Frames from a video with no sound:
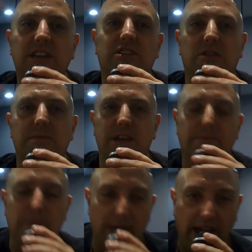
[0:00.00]
turn me
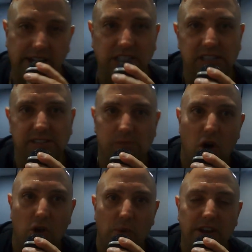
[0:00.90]
up a max,
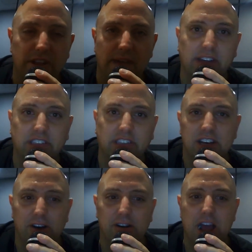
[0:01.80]
all the way to the max.
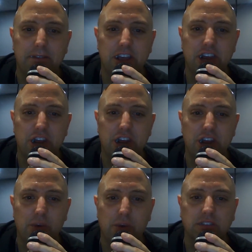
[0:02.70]
Okay, Bikini
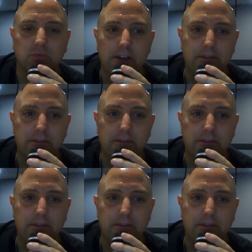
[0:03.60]
Wax, what?